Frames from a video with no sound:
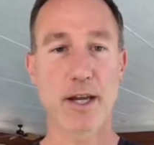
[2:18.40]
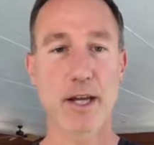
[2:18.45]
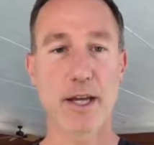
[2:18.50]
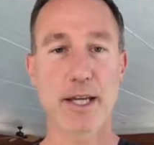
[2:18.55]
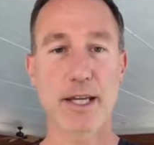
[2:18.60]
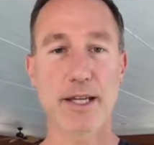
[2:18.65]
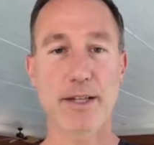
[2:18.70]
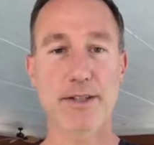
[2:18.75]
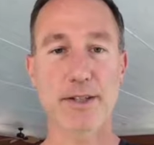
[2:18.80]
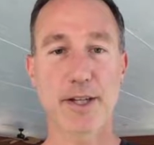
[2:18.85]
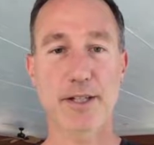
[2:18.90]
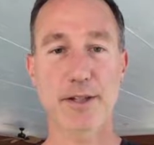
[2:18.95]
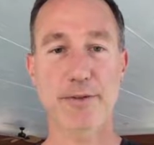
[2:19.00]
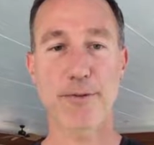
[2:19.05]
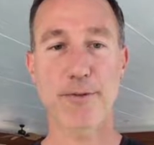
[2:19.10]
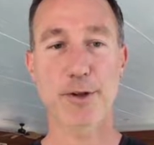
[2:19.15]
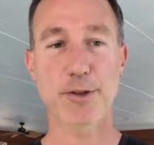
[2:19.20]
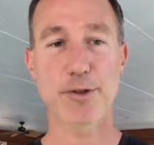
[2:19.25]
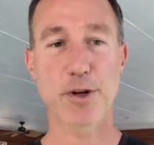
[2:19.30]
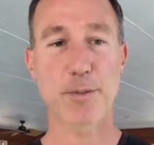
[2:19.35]
He says, as
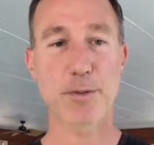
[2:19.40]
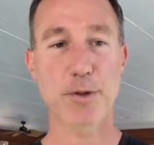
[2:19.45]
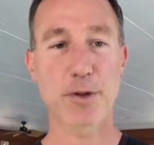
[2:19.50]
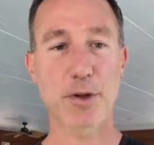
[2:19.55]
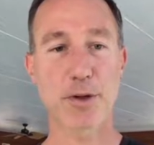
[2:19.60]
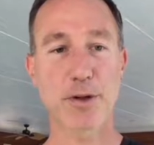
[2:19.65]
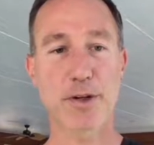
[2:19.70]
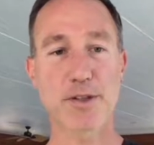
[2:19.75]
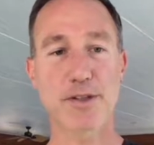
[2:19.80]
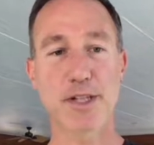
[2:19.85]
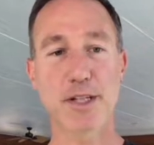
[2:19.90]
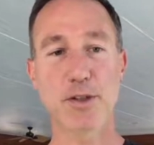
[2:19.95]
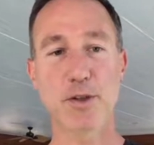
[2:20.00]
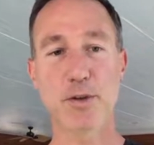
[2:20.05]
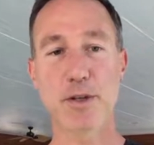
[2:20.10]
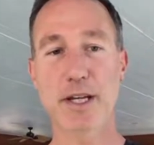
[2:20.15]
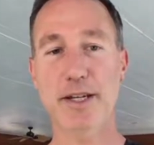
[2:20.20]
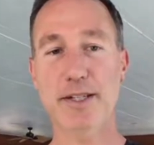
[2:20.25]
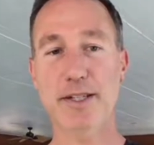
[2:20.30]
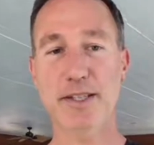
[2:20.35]
far as cryptocurrency, to
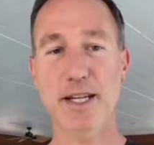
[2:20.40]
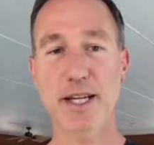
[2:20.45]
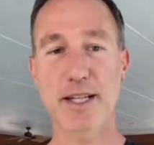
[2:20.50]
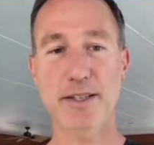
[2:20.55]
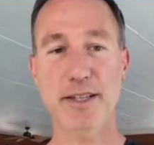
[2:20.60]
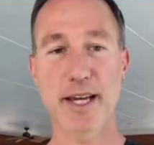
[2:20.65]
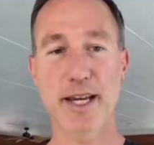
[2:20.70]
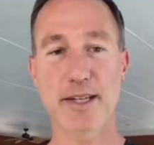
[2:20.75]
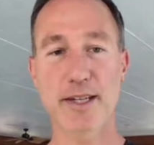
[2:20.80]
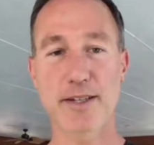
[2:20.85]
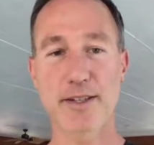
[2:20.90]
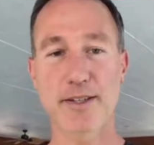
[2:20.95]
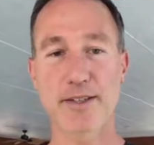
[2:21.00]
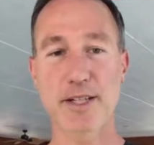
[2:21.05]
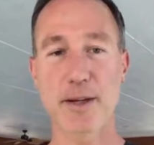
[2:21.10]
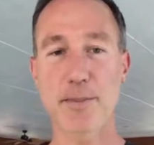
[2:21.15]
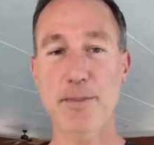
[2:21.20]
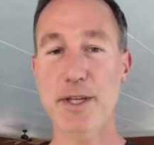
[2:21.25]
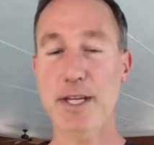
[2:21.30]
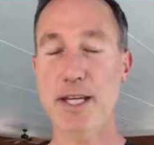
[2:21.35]
the extent that
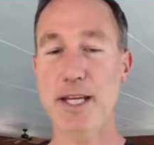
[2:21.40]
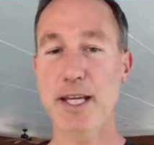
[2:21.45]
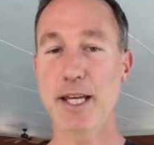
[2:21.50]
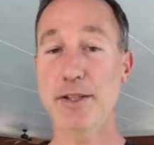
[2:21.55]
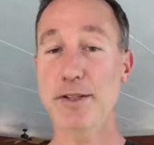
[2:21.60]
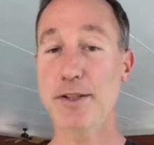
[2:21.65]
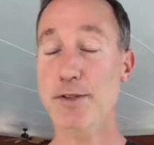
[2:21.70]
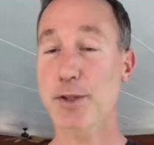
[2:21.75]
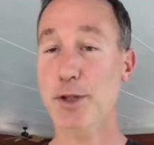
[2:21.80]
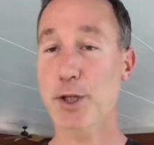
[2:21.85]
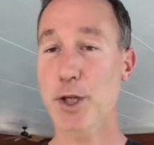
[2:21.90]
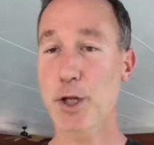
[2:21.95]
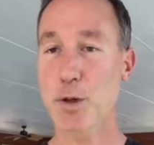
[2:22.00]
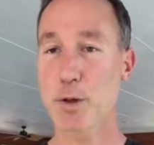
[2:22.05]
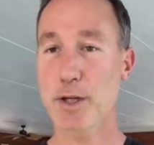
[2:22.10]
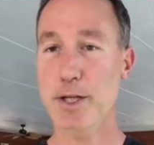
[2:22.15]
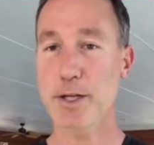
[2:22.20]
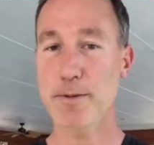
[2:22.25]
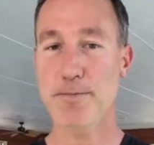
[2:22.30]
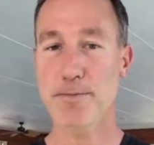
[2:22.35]
something is a
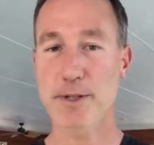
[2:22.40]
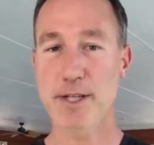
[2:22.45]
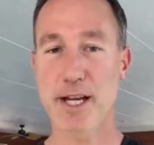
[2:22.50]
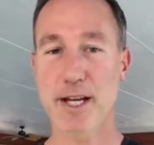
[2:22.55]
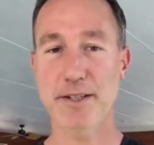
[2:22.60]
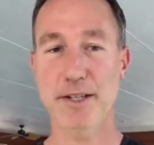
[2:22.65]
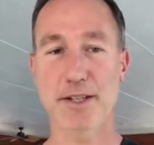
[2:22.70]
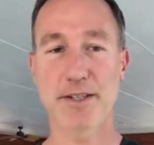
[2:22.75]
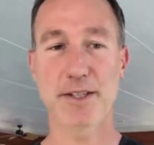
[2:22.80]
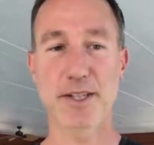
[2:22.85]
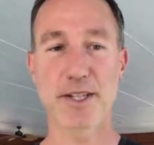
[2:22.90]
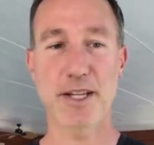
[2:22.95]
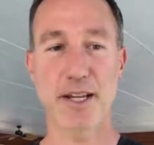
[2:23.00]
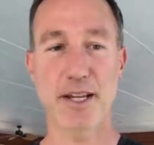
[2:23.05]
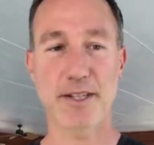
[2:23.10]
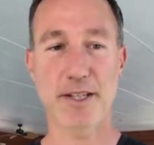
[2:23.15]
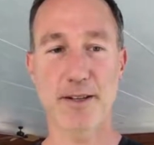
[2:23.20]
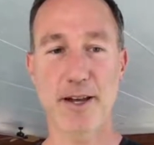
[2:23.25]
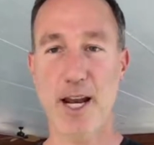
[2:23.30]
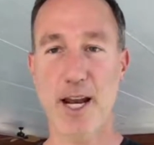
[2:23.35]
security, the SEC
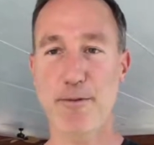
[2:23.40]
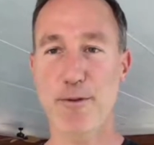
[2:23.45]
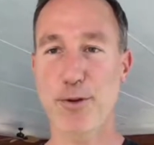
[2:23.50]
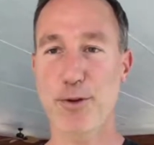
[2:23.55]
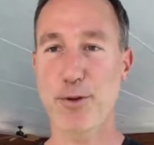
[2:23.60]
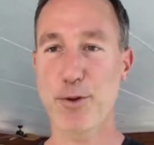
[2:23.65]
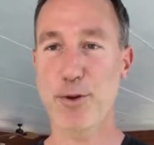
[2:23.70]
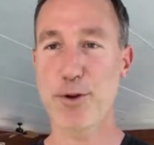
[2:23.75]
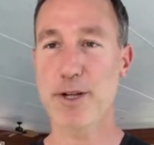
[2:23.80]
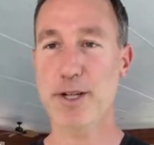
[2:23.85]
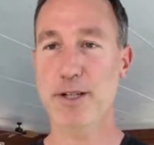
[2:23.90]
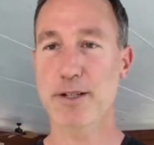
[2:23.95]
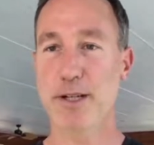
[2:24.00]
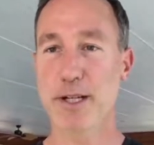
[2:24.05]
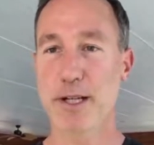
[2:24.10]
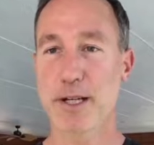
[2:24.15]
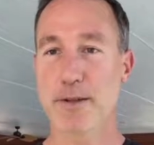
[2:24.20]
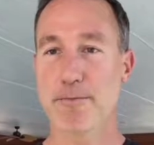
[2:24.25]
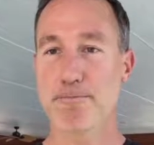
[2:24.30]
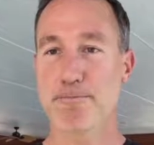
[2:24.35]
has a lot of authority
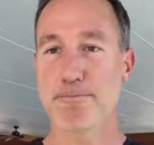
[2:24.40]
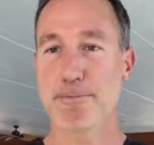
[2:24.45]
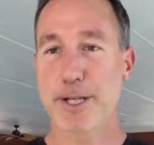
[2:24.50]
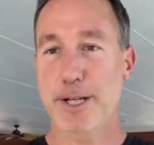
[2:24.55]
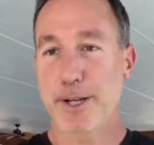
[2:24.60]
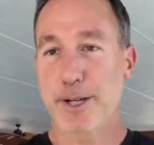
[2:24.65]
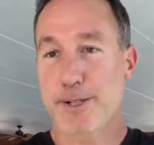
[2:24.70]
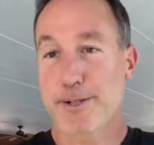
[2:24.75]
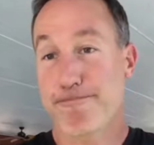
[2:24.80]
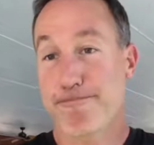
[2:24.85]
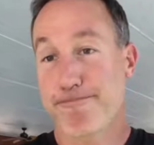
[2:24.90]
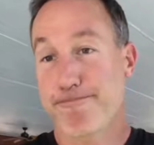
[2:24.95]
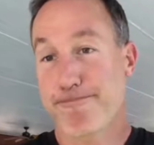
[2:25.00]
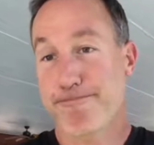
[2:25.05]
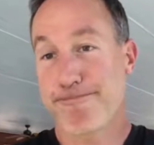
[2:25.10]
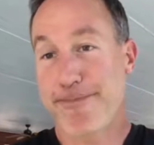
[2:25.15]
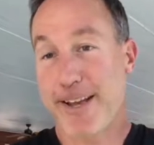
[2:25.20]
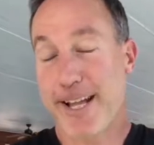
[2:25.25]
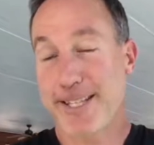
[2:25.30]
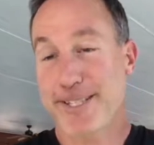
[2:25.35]
because
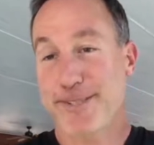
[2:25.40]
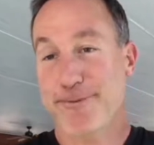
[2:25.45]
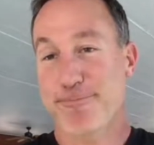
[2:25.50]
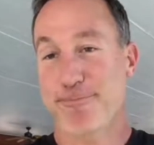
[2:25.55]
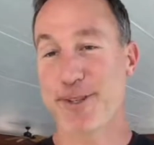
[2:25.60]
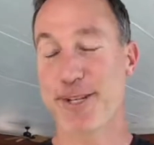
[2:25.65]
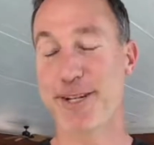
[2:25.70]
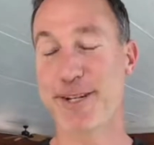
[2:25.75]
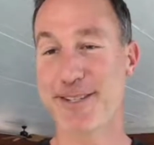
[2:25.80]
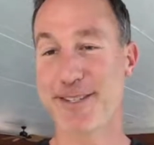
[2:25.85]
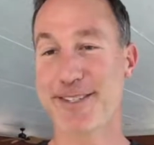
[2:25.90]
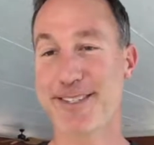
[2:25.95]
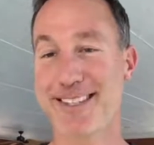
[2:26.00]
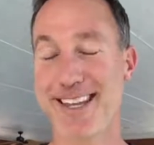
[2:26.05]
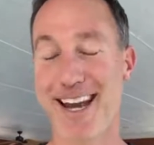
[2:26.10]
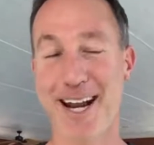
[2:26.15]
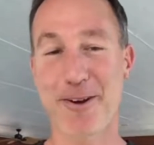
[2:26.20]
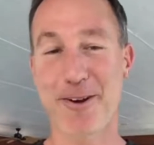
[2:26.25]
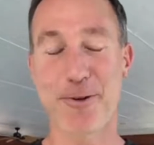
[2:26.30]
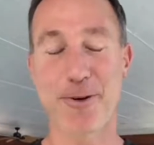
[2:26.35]
that's the
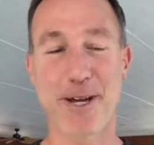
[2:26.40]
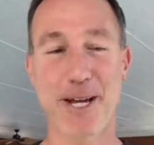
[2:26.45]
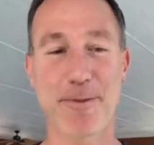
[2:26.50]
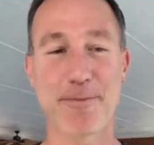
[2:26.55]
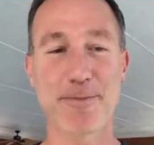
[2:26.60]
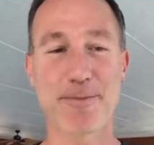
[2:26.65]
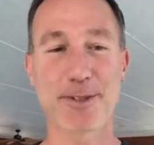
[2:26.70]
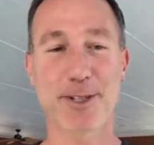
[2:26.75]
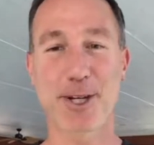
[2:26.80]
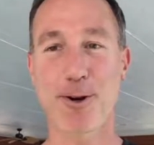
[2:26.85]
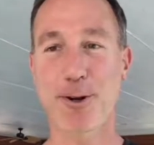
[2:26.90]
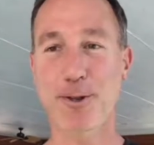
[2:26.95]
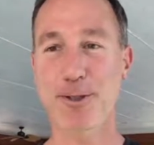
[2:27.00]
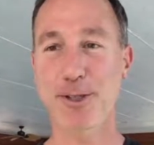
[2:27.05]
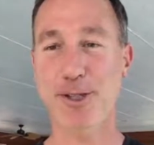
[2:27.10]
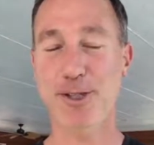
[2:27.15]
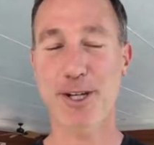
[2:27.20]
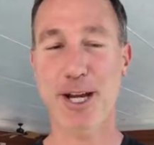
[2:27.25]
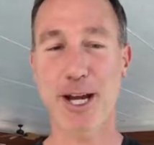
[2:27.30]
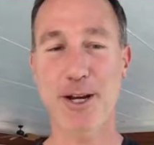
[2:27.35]
title of their name, Securities and
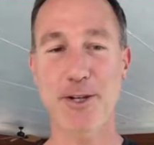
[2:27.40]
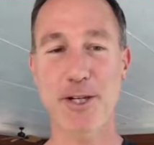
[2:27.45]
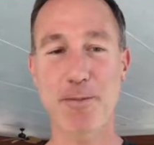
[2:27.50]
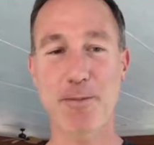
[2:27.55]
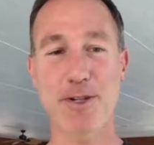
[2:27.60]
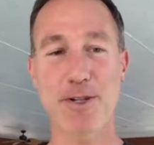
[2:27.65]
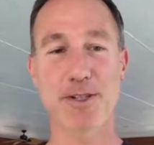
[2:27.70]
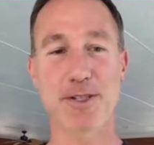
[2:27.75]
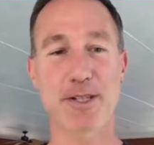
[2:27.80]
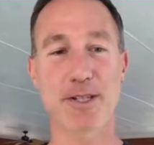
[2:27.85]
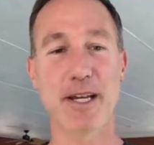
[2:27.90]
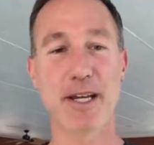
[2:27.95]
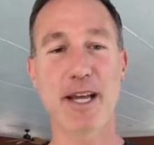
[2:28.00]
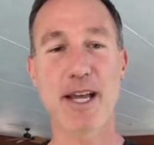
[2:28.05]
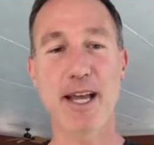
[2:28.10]
Exchange Commissions.